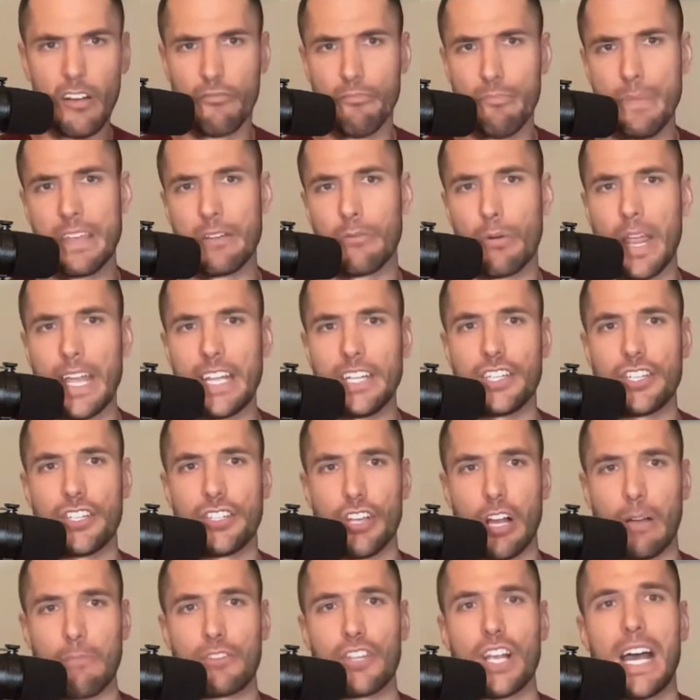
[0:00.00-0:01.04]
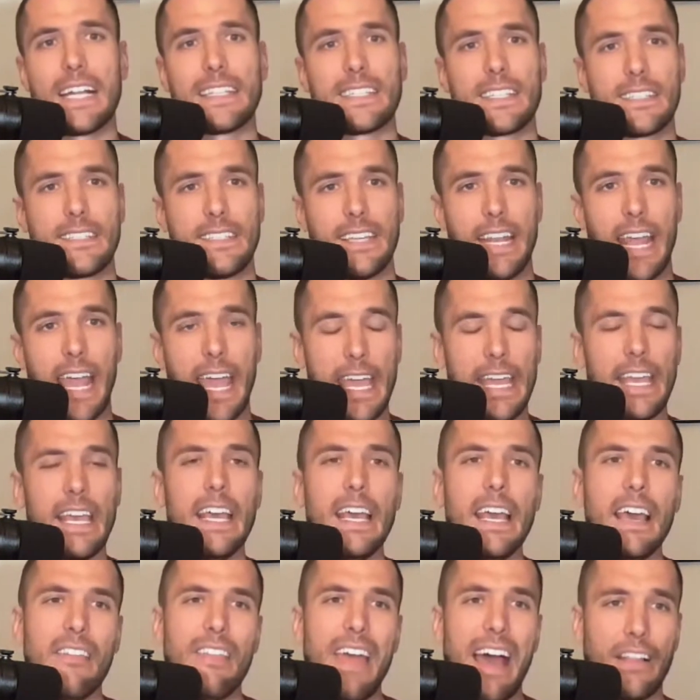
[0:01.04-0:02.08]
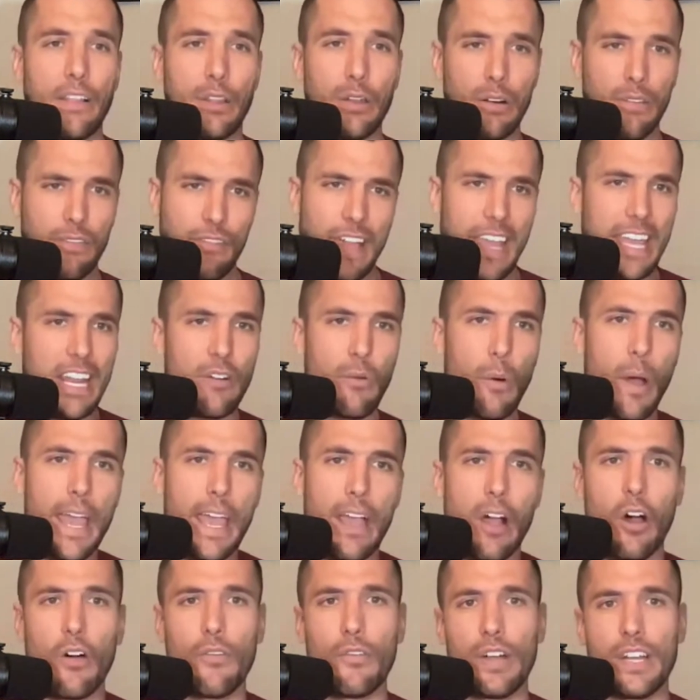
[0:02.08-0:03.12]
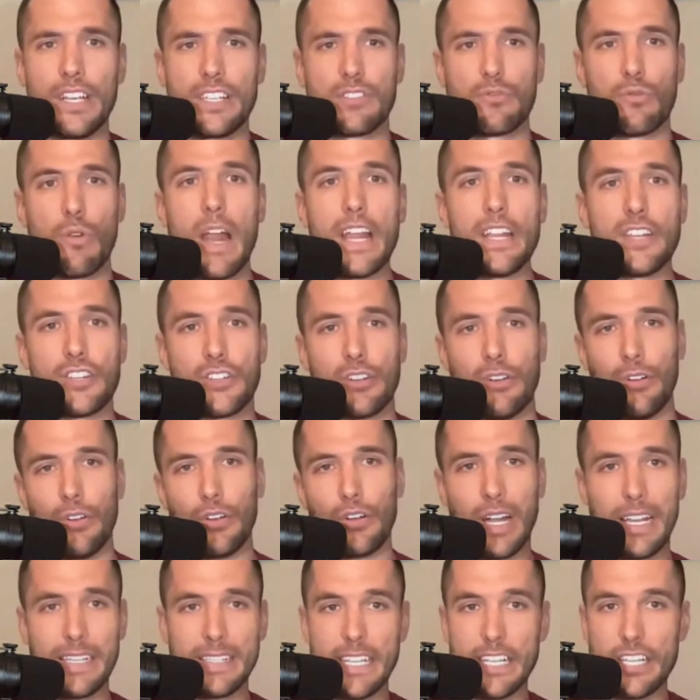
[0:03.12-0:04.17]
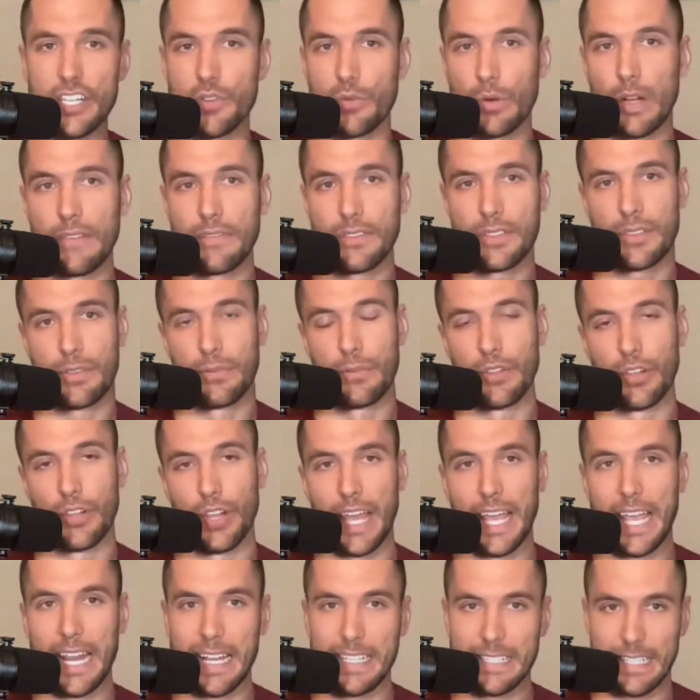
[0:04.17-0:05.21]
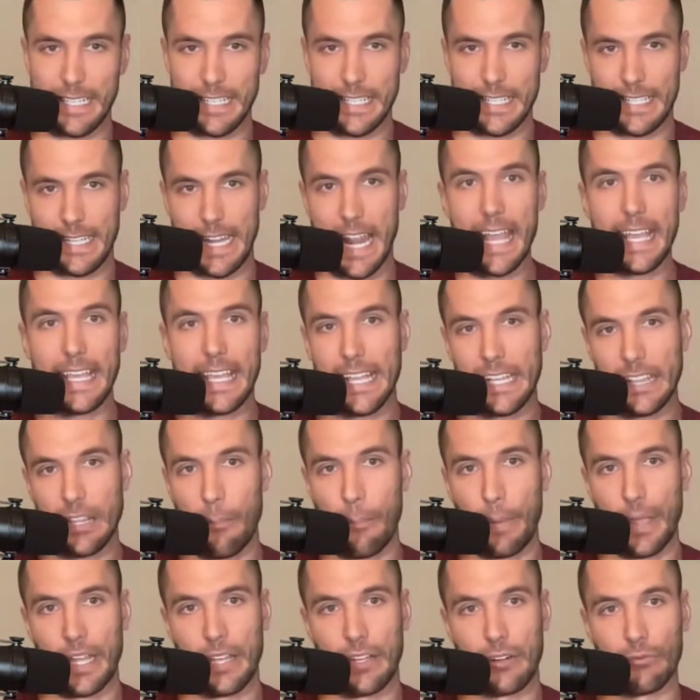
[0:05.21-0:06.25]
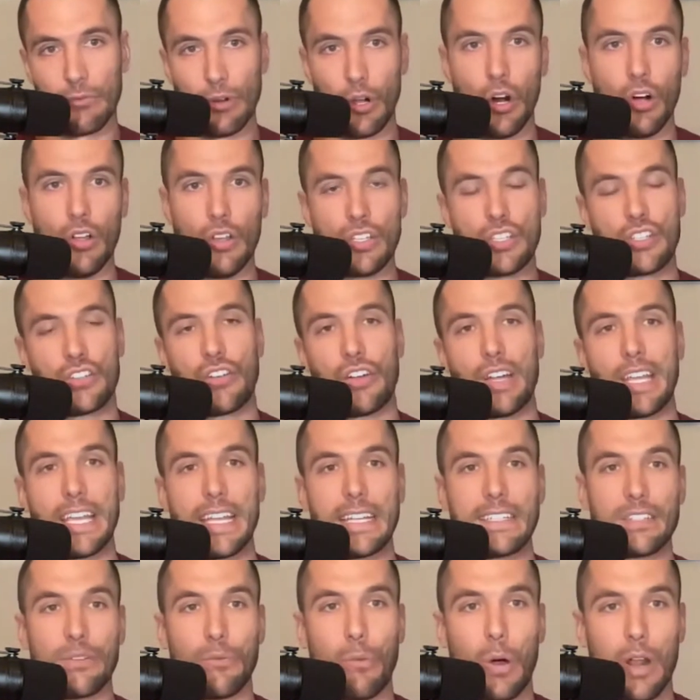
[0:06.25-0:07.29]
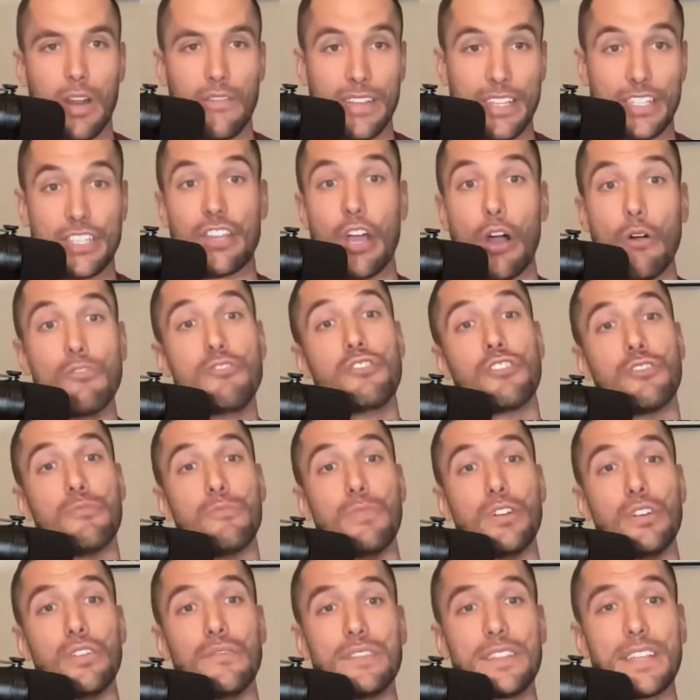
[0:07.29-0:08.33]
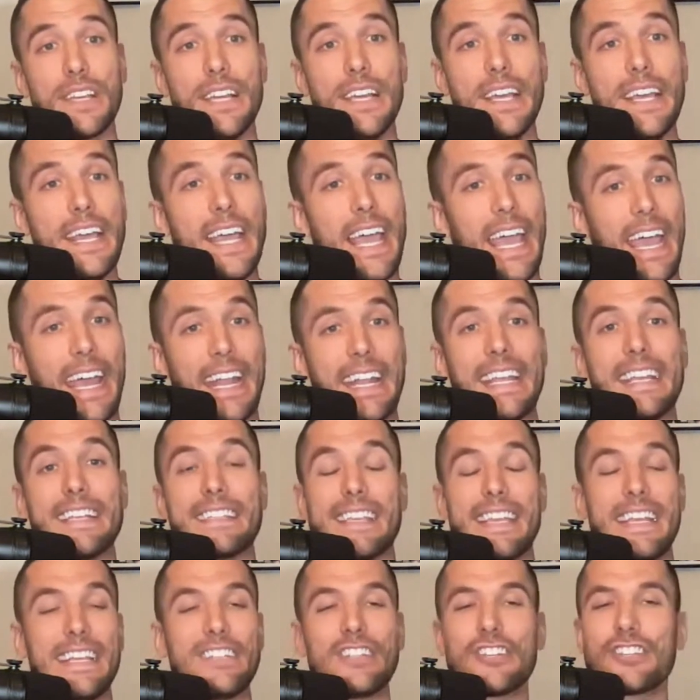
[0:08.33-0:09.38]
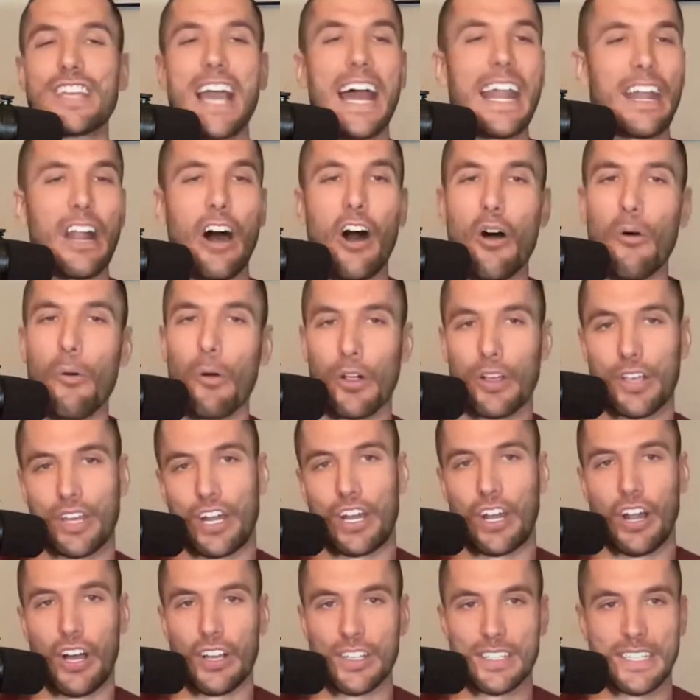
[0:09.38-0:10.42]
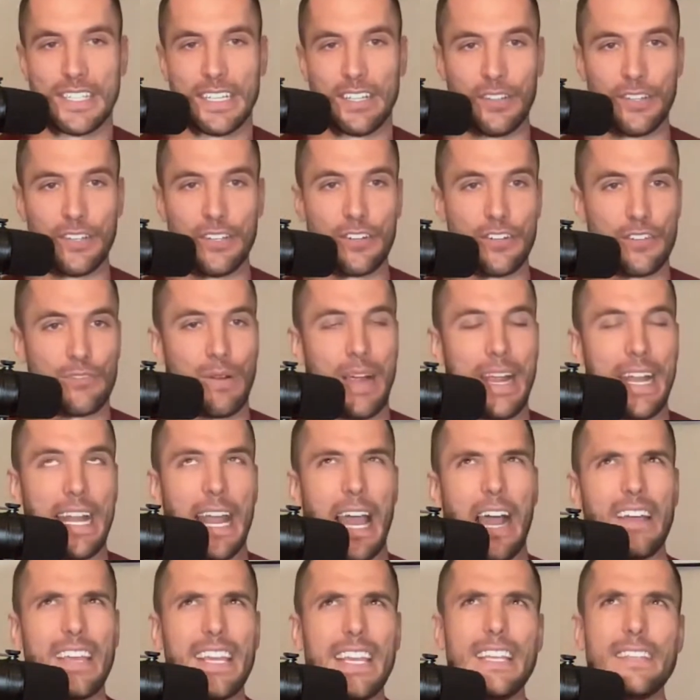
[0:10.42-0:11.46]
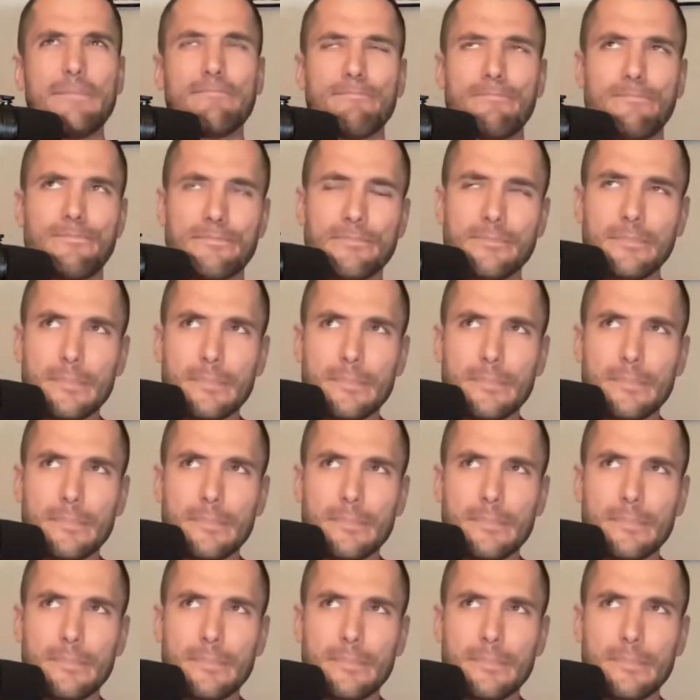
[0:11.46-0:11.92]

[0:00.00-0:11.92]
of mid-range jump shots today. That little fadeaway over his right shoulder as he drifts through the lane, as he's snaking the pick and roll, is turning into one of his go-to moves. And he's just got it all working on all cylinders right now. He